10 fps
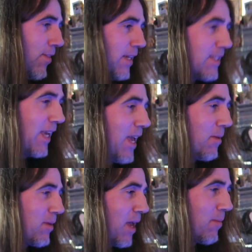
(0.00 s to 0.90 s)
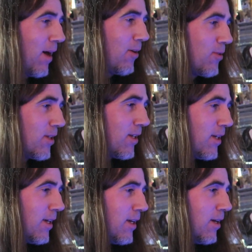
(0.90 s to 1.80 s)
This game came out,
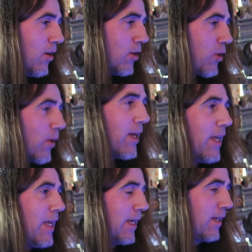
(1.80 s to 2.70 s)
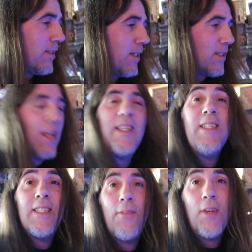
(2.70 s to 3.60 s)
Atari Incorporated says
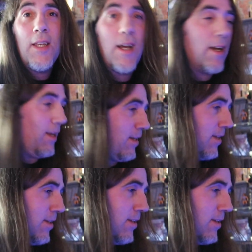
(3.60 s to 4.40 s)
nineteen seventy-nine.